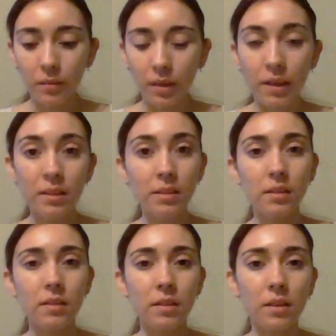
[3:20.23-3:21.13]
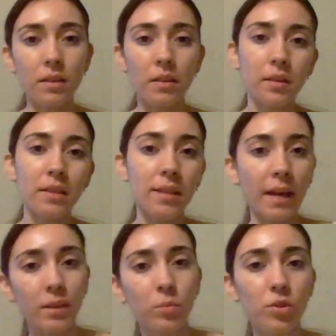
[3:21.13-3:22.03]
is this
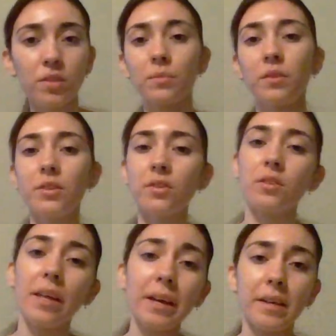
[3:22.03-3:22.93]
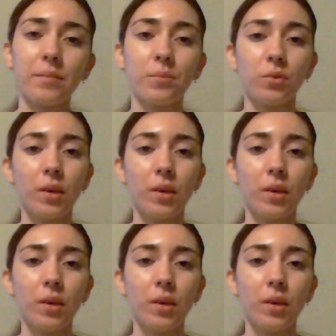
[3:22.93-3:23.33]
animal similar to that animal,